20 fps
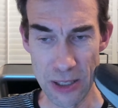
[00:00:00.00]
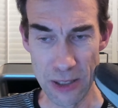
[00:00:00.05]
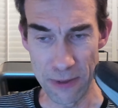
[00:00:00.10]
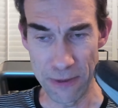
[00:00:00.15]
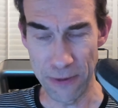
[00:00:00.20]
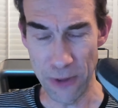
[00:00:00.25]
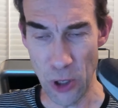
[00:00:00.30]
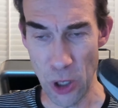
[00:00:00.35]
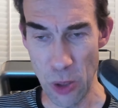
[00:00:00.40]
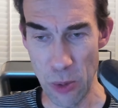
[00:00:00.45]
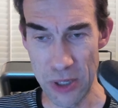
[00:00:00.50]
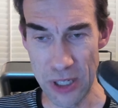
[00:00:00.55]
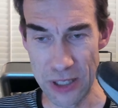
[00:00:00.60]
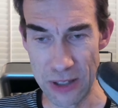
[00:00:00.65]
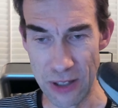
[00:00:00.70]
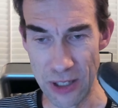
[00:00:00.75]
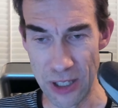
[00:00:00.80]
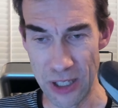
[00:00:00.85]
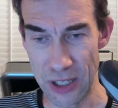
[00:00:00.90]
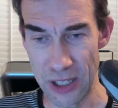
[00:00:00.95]
foam
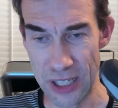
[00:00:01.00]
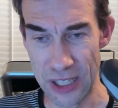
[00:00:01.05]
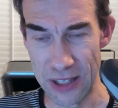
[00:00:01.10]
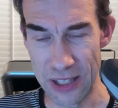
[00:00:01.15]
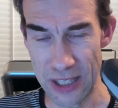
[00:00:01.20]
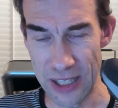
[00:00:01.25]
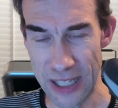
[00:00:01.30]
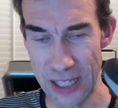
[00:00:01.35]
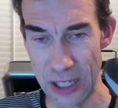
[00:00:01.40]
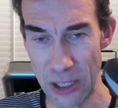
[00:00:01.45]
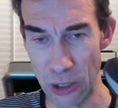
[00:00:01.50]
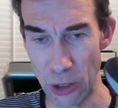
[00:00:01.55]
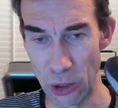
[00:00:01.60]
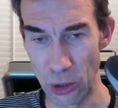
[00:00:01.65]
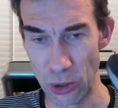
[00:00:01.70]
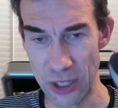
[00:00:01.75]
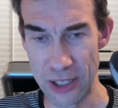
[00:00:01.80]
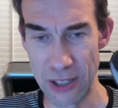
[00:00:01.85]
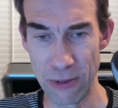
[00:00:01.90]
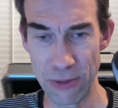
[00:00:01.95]
in the
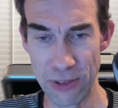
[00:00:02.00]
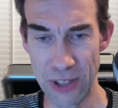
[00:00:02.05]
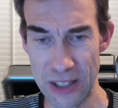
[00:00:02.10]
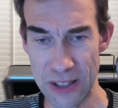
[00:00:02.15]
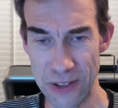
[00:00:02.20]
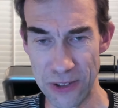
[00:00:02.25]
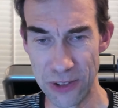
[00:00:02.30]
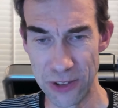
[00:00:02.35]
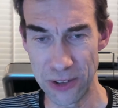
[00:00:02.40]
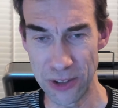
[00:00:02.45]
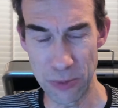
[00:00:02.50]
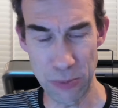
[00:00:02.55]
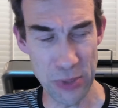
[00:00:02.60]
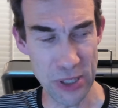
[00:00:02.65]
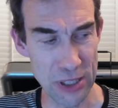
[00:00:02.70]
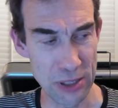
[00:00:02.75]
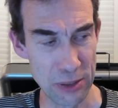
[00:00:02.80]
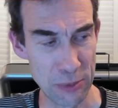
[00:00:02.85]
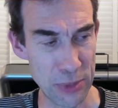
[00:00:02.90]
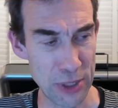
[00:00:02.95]
heel, and you think this is
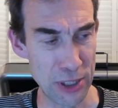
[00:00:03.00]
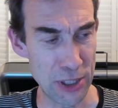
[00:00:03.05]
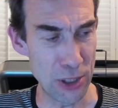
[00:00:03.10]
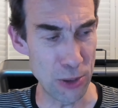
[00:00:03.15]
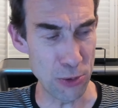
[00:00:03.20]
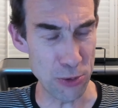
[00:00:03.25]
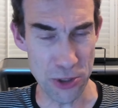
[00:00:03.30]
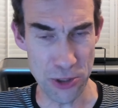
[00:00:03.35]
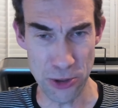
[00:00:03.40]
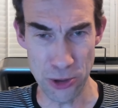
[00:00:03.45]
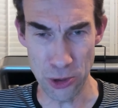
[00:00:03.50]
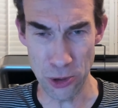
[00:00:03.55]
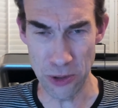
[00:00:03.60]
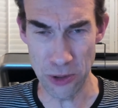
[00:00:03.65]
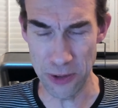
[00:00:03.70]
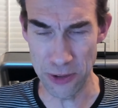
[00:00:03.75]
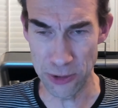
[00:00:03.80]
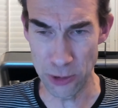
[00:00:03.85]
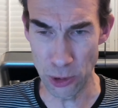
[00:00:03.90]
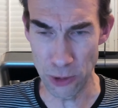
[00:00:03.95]
an
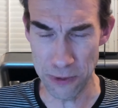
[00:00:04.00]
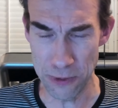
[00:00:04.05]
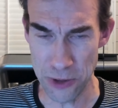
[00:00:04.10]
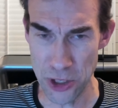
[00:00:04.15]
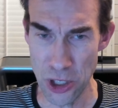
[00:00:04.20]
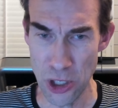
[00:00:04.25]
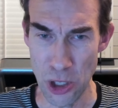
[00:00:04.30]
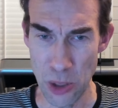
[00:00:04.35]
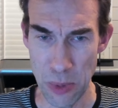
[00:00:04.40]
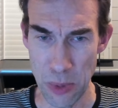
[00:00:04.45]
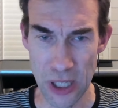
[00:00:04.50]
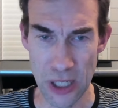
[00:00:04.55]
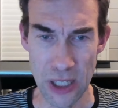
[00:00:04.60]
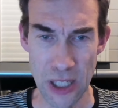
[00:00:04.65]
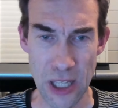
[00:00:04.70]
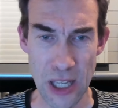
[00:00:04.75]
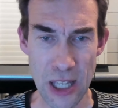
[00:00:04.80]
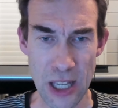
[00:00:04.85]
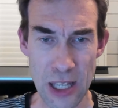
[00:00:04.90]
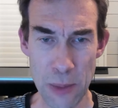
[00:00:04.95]
ultra soft shoe, but
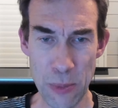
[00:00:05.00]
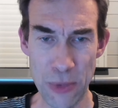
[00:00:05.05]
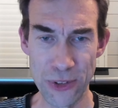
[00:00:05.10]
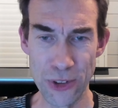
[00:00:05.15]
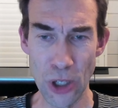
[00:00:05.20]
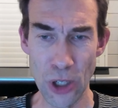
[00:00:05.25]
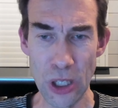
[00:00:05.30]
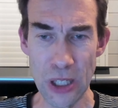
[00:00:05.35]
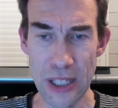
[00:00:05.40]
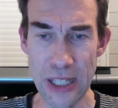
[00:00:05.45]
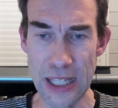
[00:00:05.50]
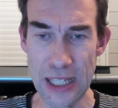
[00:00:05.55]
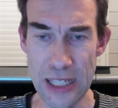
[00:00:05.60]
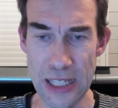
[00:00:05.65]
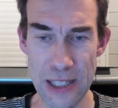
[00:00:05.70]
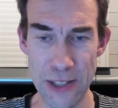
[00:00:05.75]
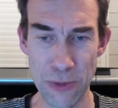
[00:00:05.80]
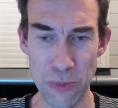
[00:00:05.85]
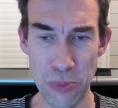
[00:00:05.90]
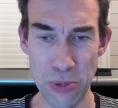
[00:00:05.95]

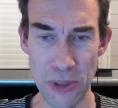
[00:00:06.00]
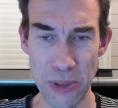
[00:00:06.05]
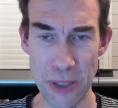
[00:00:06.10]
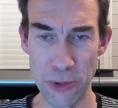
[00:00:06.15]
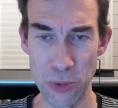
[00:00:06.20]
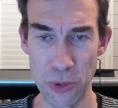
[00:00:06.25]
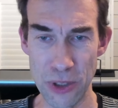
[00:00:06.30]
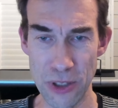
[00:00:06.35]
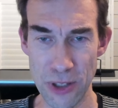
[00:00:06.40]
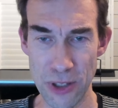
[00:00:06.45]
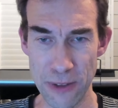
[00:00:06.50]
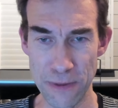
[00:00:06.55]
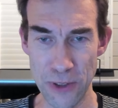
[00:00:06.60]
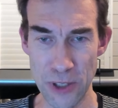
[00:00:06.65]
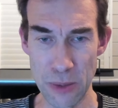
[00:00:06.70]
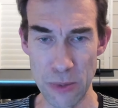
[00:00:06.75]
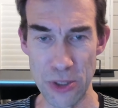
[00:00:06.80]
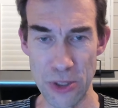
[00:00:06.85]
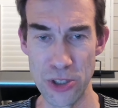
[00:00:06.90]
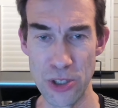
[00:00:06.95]
bizarrely it's perhaps one of the
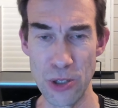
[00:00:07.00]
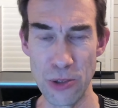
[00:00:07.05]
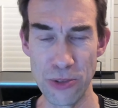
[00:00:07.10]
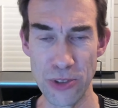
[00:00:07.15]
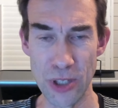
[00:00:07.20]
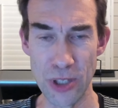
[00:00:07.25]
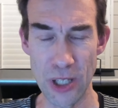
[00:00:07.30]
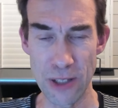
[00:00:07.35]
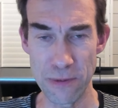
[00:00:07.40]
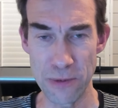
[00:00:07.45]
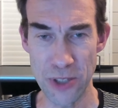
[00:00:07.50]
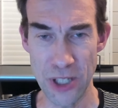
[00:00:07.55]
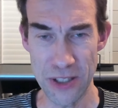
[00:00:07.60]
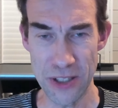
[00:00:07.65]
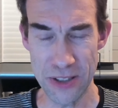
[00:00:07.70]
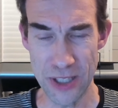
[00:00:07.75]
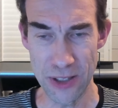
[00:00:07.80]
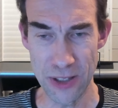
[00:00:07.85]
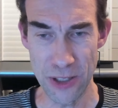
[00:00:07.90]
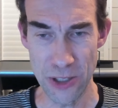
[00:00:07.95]
firmest shoes that I've
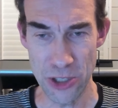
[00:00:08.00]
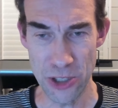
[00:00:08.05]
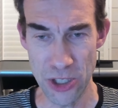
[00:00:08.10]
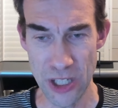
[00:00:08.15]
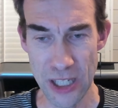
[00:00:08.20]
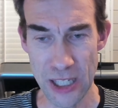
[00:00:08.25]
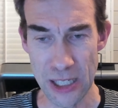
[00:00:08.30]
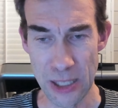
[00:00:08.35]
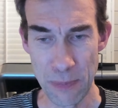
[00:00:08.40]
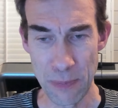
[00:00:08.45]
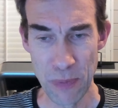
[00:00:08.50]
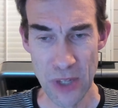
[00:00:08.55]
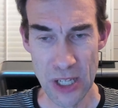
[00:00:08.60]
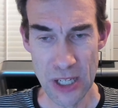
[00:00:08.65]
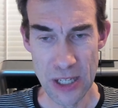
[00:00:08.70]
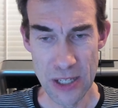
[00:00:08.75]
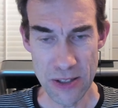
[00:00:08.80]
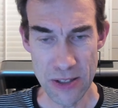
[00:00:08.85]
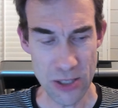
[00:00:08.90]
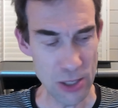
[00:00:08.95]
tested this year.
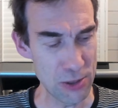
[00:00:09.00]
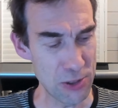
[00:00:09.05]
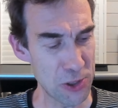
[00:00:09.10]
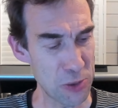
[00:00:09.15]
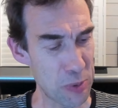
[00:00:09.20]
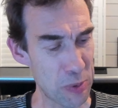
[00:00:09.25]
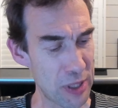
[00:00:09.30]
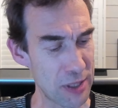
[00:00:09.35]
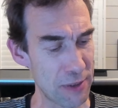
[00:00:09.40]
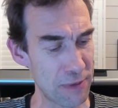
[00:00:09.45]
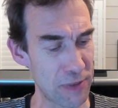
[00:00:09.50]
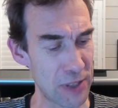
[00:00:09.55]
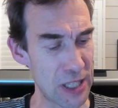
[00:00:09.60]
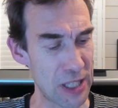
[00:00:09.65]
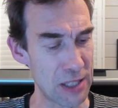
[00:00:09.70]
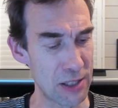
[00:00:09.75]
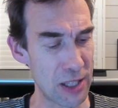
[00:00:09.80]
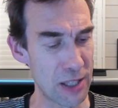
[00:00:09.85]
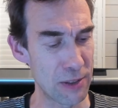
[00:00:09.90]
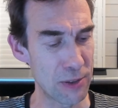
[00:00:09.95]
So despite the
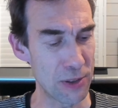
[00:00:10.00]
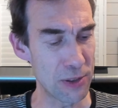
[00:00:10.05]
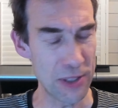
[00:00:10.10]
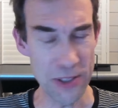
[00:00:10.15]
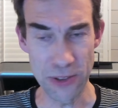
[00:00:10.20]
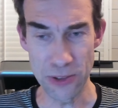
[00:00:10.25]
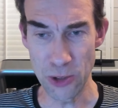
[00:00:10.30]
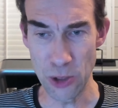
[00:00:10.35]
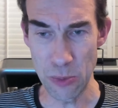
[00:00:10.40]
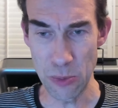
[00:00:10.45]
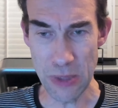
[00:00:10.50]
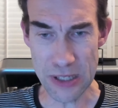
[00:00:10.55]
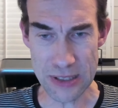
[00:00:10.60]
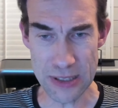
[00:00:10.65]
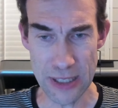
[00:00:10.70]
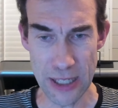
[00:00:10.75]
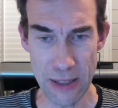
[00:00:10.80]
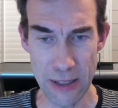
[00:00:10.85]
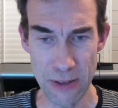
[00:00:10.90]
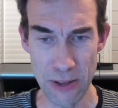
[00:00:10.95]
fact that they've got this ZoomX
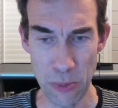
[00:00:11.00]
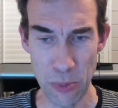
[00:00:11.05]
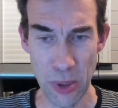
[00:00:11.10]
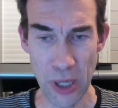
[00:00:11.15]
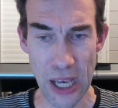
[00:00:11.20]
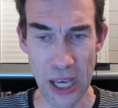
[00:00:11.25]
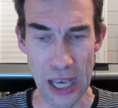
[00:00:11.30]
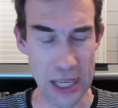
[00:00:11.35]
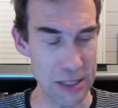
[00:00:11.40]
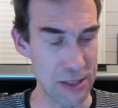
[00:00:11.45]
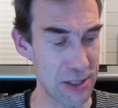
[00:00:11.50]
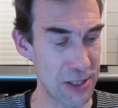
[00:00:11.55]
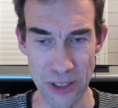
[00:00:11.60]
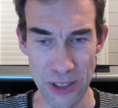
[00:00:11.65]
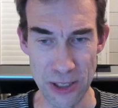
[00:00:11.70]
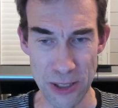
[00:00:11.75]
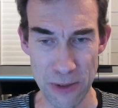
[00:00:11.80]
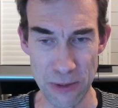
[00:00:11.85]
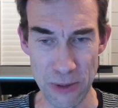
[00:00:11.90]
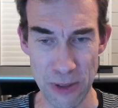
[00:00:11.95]
layer in the back,
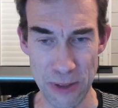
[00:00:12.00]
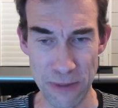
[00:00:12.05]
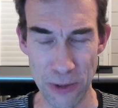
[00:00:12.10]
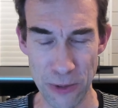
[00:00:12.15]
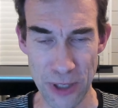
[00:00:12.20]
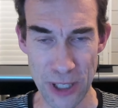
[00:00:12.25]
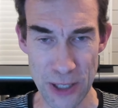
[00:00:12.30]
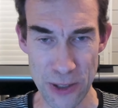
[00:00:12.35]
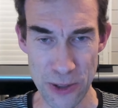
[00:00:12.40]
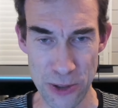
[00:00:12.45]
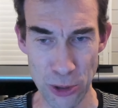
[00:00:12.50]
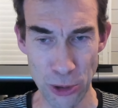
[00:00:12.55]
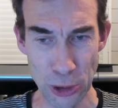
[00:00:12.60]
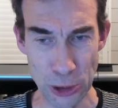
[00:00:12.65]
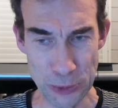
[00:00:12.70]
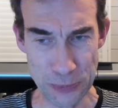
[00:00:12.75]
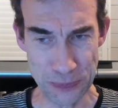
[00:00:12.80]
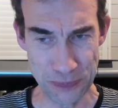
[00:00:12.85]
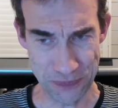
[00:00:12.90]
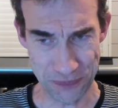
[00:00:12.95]
you don't really feel that at
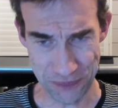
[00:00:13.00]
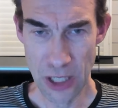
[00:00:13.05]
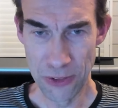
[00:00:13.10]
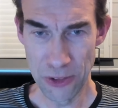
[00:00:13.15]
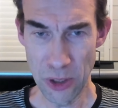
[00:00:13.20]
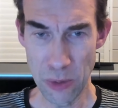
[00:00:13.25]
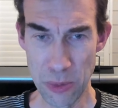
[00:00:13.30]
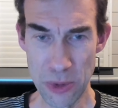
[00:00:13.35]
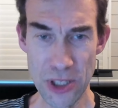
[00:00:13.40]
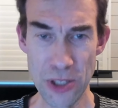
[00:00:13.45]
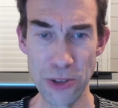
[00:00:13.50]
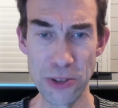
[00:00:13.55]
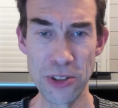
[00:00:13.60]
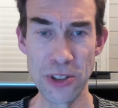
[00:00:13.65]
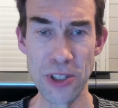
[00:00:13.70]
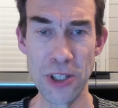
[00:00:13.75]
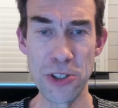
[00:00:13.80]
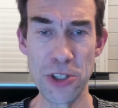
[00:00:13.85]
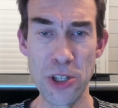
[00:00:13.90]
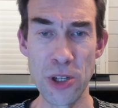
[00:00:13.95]
all. So I've been
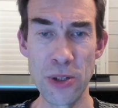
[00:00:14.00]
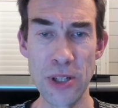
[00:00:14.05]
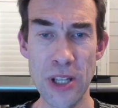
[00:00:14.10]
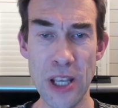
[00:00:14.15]
using this shoe